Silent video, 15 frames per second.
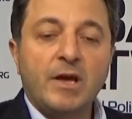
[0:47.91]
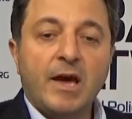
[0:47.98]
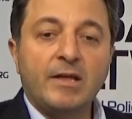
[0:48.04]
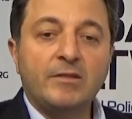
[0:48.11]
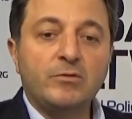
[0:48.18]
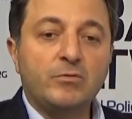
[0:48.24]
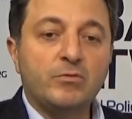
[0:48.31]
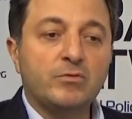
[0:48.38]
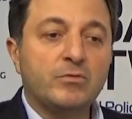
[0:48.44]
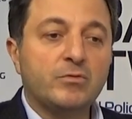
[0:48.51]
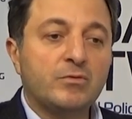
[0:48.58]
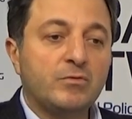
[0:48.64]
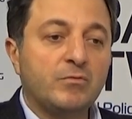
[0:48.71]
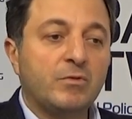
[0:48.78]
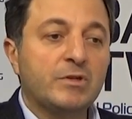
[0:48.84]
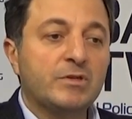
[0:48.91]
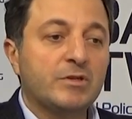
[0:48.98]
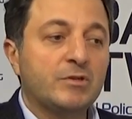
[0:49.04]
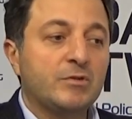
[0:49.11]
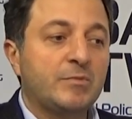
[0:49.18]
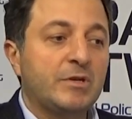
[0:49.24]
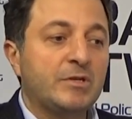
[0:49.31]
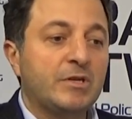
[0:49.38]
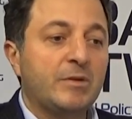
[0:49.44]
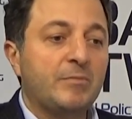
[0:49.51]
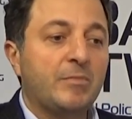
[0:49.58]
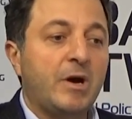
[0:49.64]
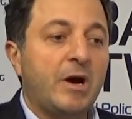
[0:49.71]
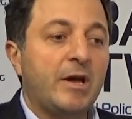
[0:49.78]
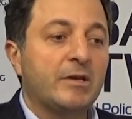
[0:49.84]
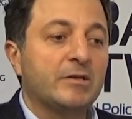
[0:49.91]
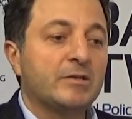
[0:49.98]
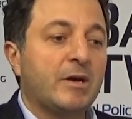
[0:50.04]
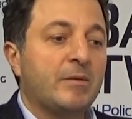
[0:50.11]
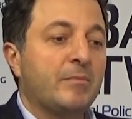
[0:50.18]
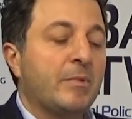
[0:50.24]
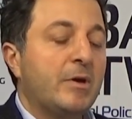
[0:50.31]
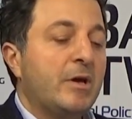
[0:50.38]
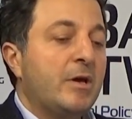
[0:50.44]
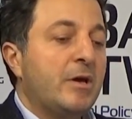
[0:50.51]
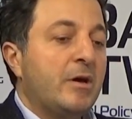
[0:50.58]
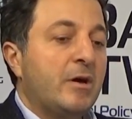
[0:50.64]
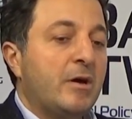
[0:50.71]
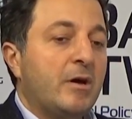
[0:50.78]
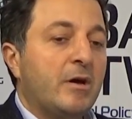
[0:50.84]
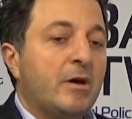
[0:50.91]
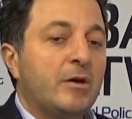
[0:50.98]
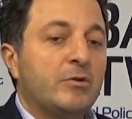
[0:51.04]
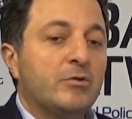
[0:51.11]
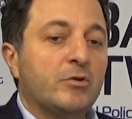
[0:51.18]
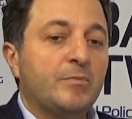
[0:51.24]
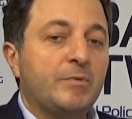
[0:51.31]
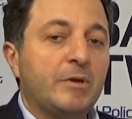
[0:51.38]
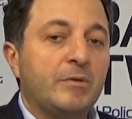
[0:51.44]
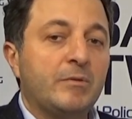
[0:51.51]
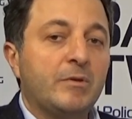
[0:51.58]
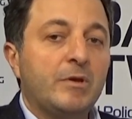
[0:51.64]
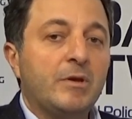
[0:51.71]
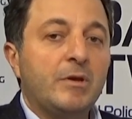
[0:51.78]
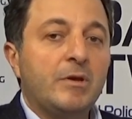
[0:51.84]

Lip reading: attitude towards Azerbaijan by some European